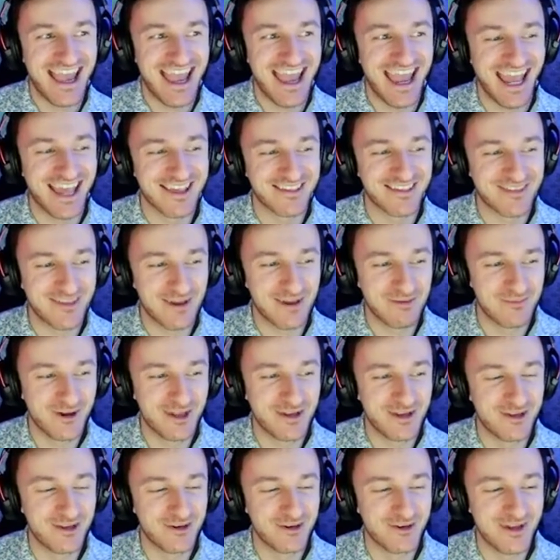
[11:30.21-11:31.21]
as someone
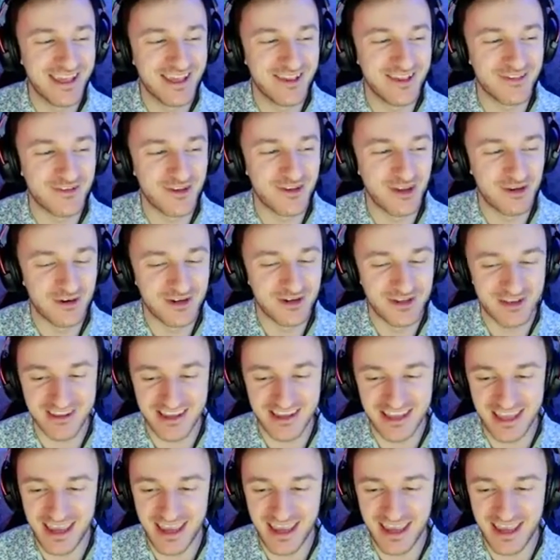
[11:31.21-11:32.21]
who is newer to the
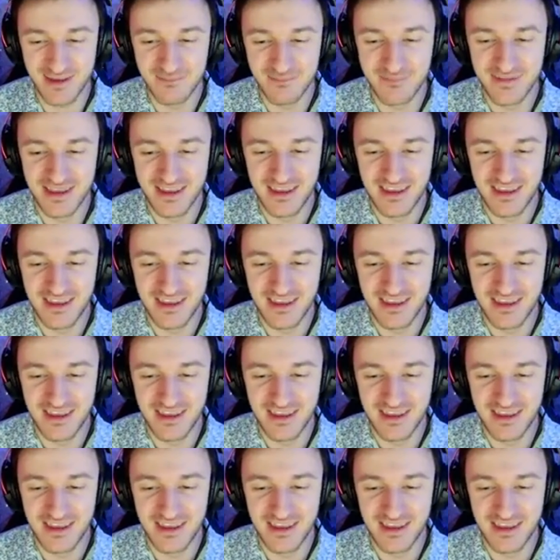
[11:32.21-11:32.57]
game